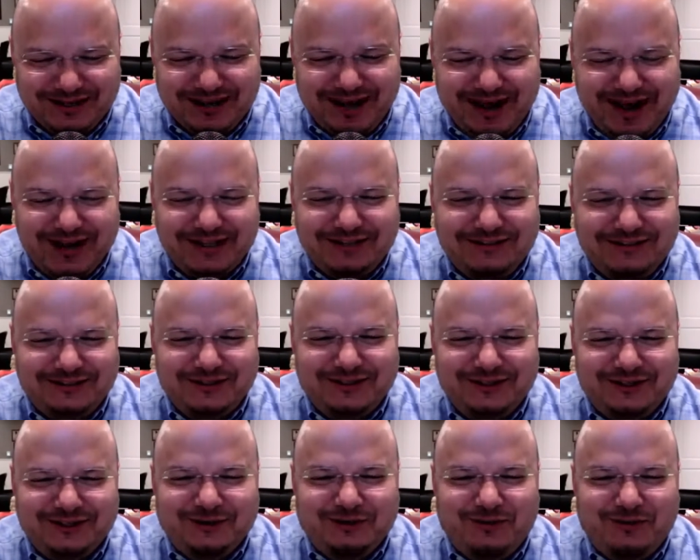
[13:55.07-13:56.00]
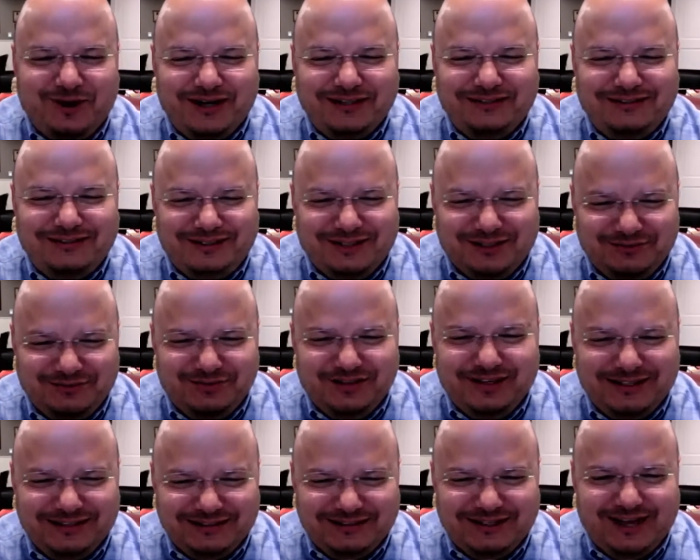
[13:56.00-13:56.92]
answer your question
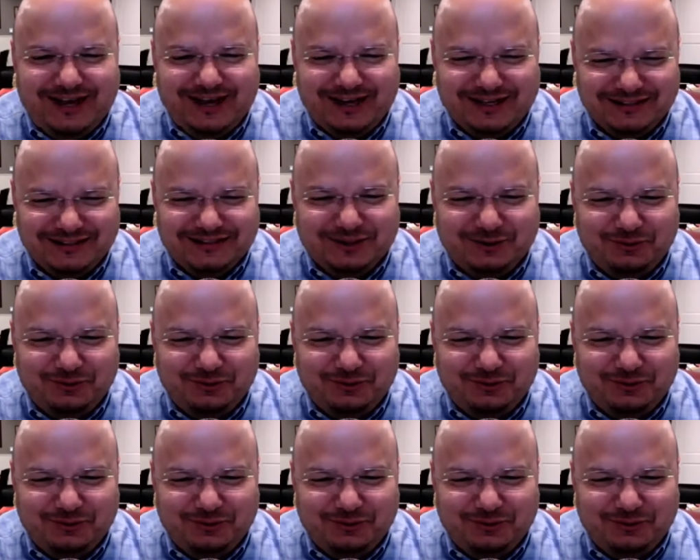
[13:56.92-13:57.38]
via text.